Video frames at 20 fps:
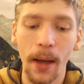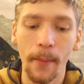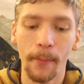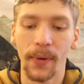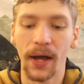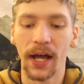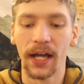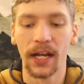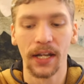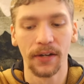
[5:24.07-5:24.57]

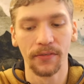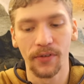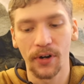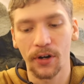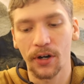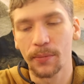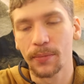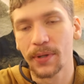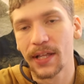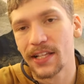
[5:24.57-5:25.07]
but
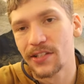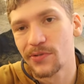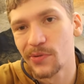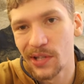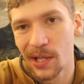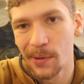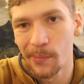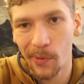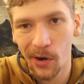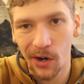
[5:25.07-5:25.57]
invariably that's what
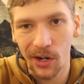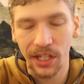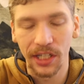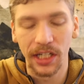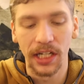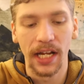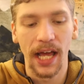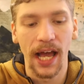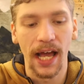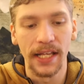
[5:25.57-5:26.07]
they market
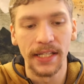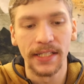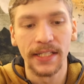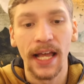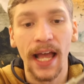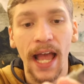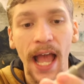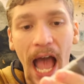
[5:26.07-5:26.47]
it as.